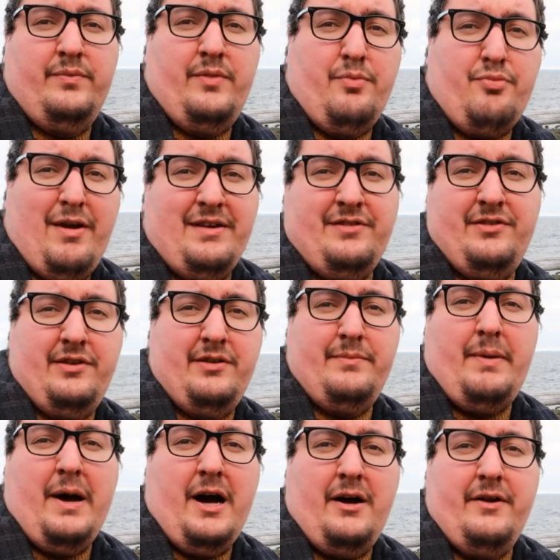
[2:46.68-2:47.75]
The
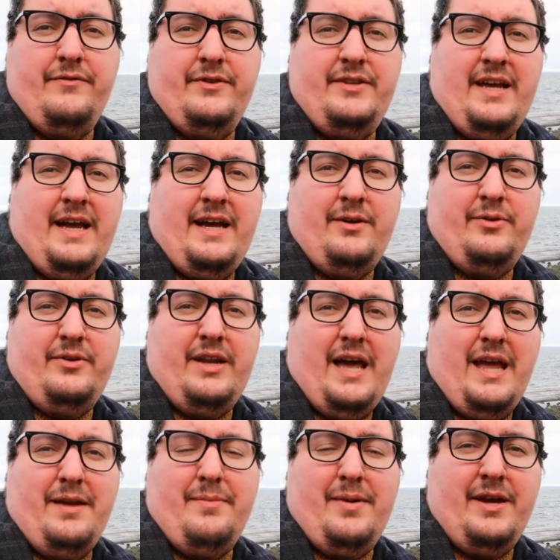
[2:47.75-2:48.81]
Preston part of the town
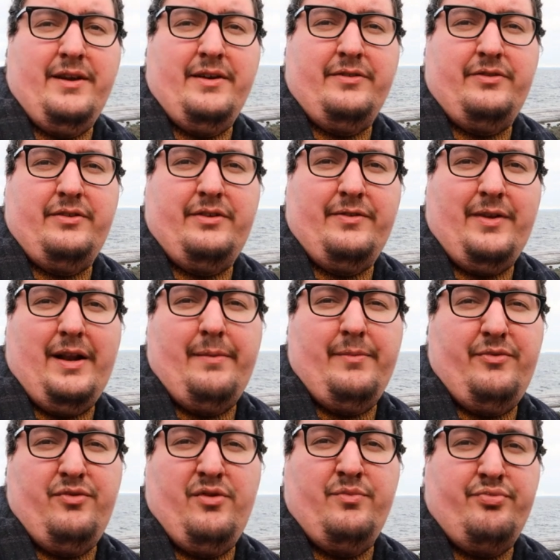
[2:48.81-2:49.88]
name has
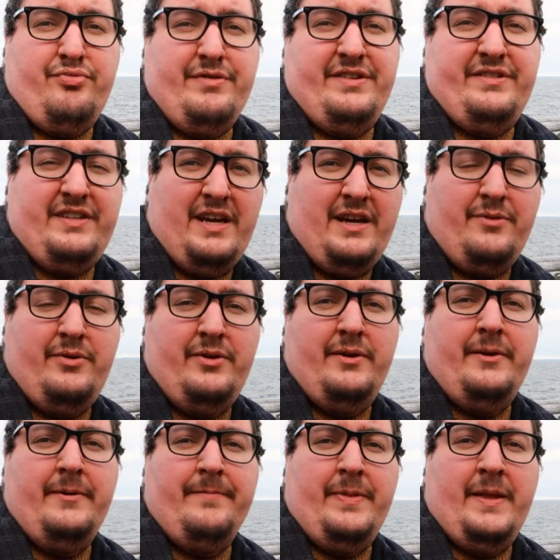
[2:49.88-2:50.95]
developed from Priest
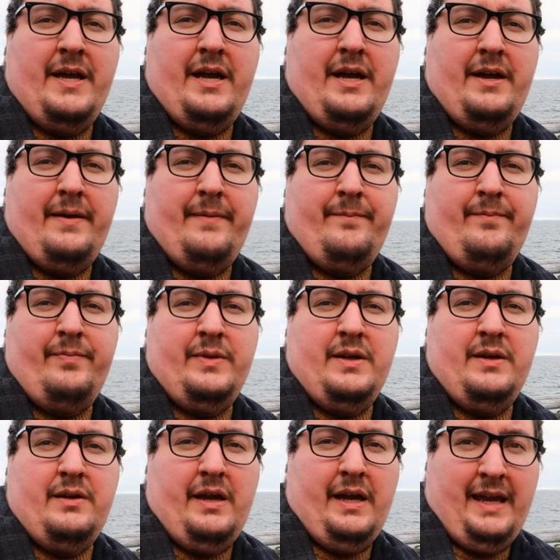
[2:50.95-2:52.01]
Town,
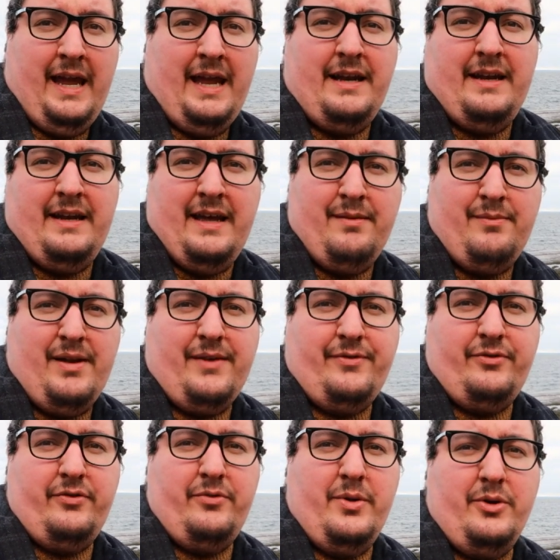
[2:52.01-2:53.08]
again named
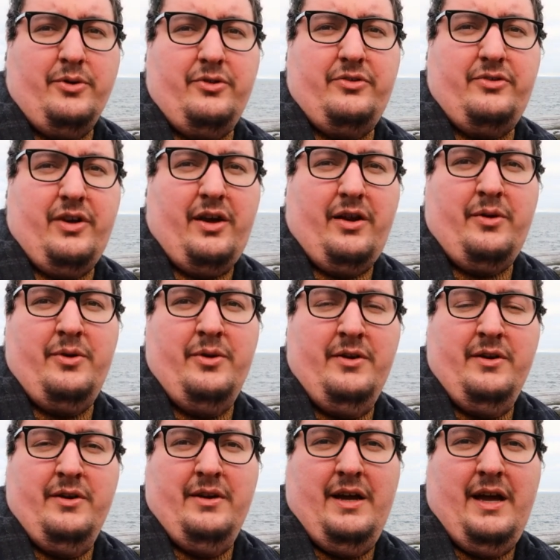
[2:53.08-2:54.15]
after the monks,
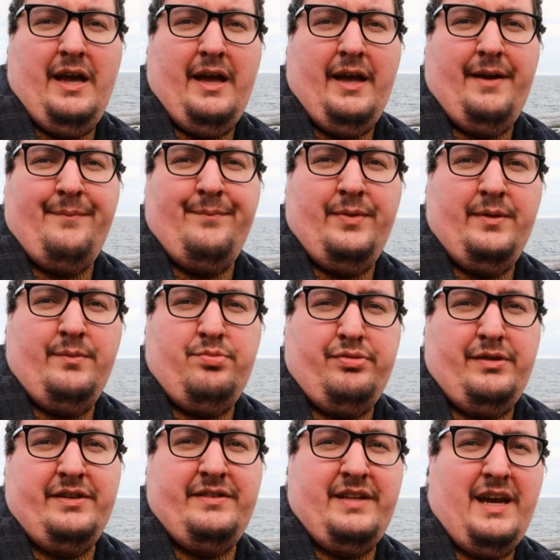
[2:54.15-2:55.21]
so
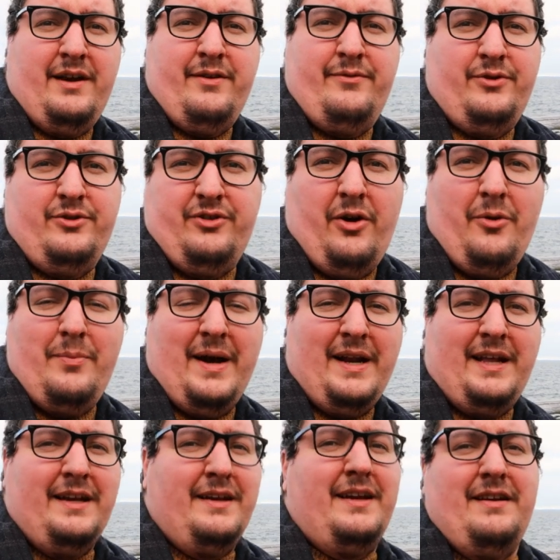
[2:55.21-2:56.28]
Priest Town for salt
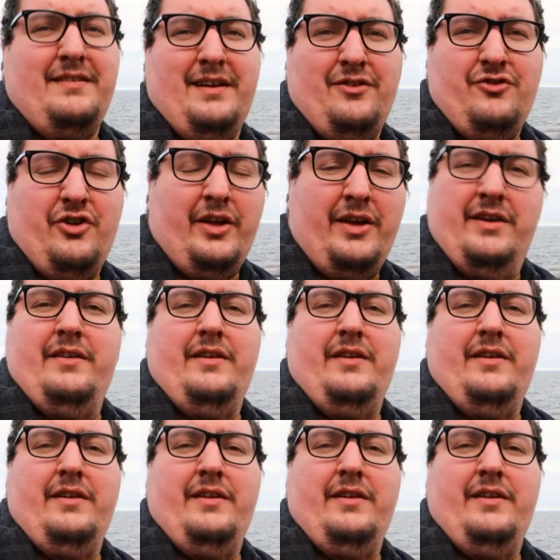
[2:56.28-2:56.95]
panning essentially.